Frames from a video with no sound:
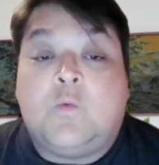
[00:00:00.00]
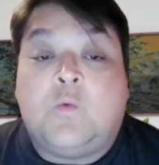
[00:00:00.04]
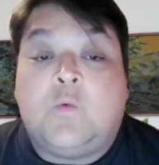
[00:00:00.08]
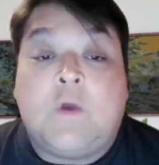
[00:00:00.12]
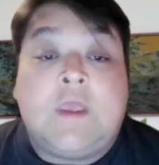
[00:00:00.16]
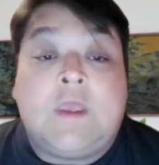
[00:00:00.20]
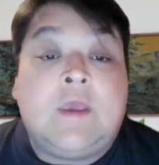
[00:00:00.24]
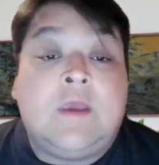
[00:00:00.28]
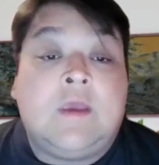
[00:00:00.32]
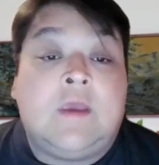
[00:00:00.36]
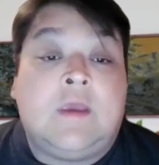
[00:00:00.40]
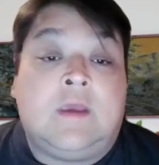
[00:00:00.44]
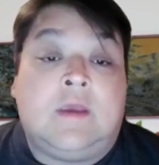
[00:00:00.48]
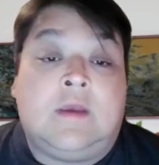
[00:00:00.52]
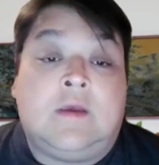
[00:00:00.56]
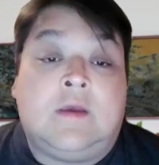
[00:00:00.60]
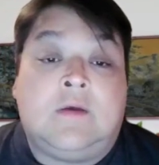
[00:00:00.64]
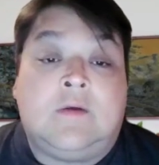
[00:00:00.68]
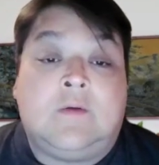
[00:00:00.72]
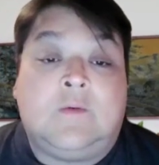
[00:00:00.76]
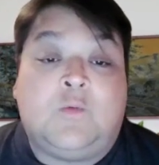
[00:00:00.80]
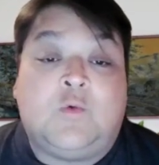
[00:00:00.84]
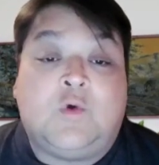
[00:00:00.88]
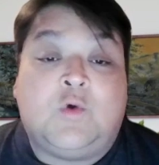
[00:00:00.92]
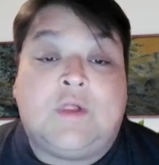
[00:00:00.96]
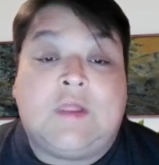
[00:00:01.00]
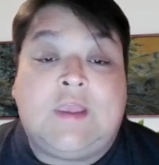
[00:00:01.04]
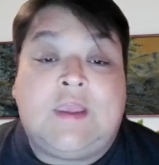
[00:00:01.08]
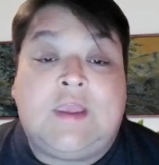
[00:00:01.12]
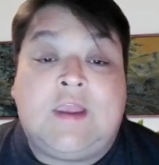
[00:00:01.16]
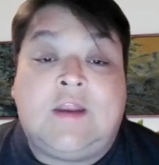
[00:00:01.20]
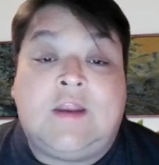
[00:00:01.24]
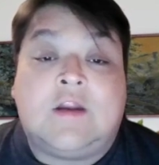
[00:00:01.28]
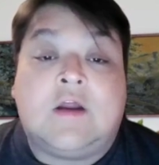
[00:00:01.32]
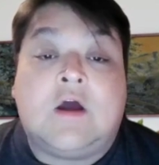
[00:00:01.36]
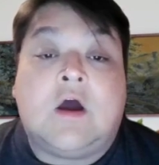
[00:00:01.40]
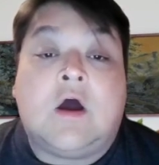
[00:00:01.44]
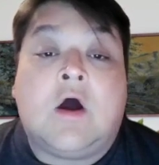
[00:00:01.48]
We will
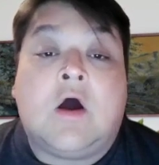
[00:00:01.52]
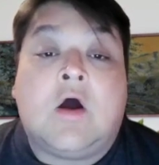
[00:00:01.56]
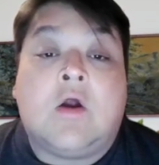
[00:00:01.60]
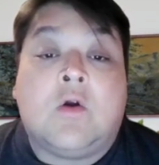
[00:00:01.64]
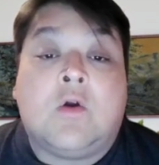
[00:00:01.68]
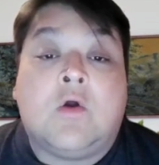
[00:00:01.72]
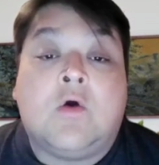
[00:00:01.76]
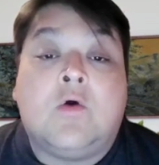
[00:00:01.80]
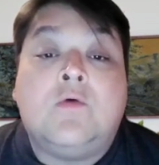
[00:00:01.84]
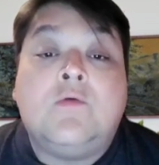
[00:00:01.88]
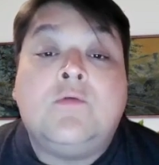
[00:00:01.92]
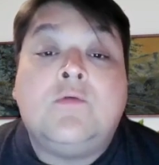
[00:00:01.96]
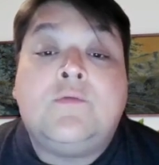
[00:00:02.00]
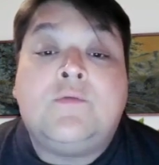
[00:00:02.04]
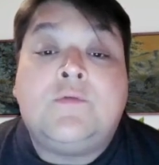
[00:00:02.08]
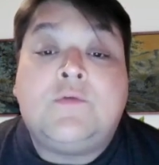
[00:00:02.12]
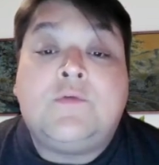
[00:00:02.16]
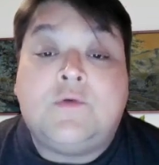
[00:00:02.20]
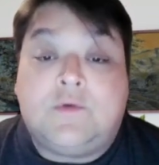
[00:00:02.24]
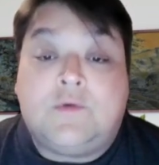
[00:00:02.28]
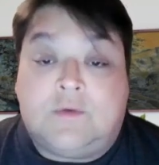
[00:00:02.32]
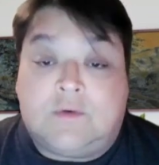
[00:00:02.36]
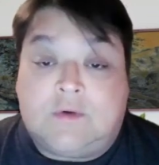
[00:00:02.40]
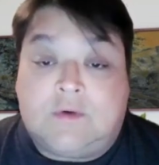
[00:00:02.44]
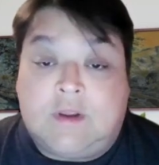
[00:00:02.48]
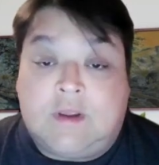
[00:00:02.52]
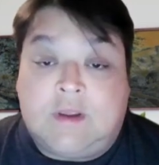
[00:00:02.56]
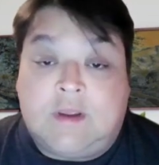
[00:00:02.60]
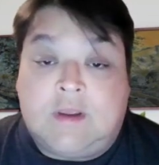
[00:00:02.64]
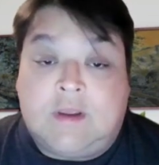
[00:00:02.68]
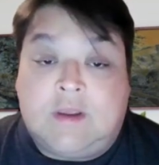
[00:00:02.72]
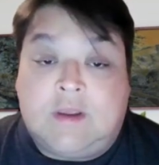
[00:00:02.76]
eat our own food